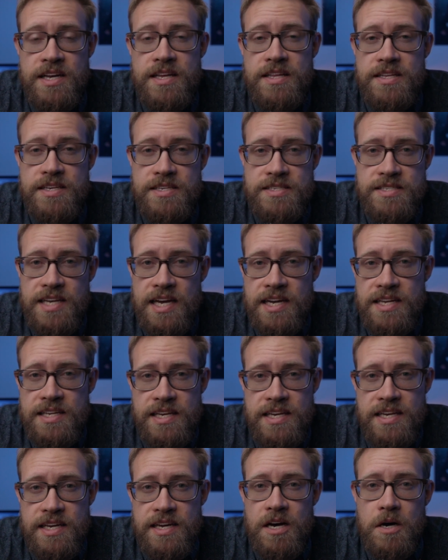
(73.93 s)
This
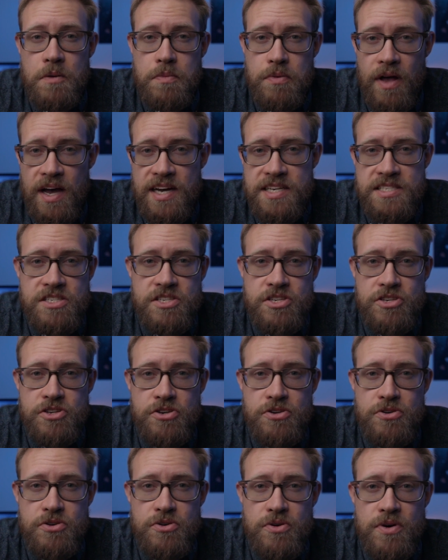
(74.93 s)
technique applies to
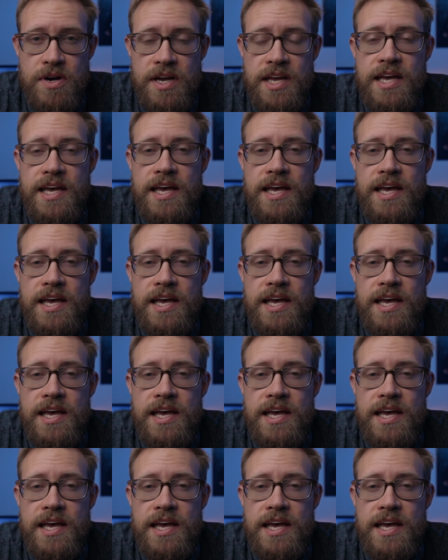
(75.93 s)
you,